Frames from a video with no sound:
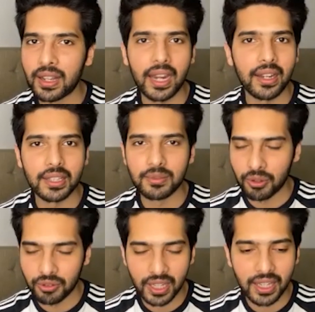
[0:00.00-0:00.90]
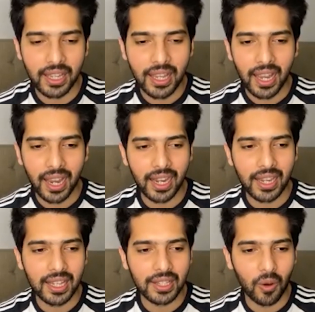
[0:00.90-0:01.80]
and his music,
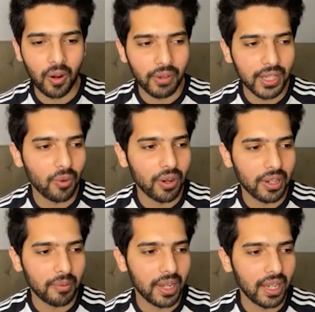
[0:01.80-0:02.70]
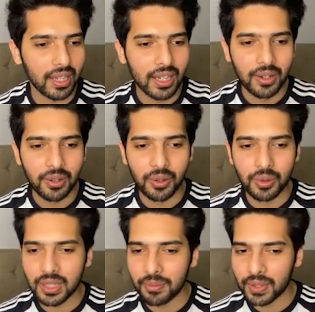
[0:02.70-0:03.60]
and he's always wanted me to do
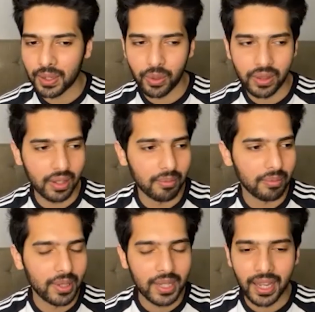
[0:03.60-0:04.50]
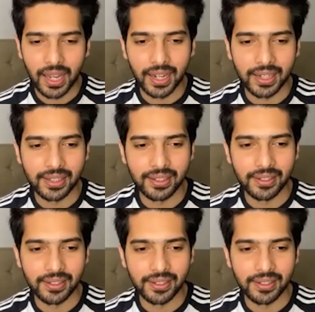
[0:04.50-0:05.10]
something with him. And